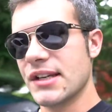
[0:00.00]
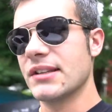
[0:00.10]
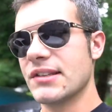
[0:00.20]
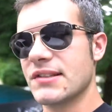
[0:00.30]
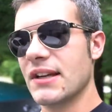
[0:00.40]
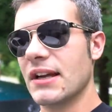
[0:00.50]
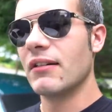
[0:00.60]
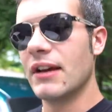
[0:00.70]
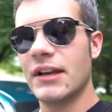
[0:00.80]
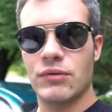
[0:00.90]
to get this thing
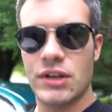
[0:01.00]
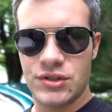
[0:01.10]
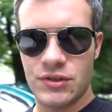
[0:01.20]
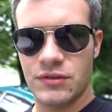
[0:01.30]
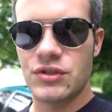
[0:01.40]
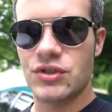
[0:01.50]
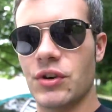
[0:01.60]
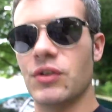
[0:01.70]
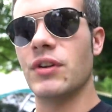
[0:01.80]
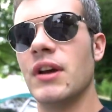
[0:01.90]
like registered and
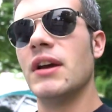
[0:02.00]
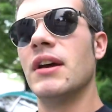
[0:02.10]
insured